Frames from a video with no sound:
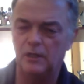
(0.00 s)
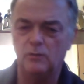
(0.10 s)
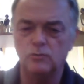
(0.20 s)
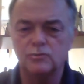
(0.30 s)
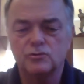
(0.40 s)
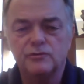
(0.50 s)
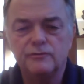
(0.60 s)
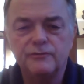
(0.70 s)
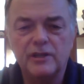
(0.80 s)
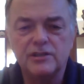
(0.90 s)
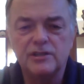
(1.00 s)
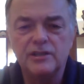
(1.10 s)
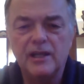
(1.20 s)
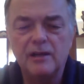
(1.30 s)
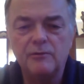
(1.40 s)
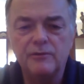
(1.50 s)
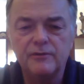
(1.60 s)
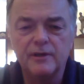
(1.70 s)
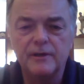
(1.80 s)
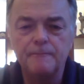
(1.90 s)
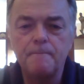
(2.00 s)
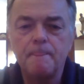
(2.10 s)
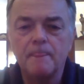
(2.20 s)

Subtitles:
all sorts of things in there with the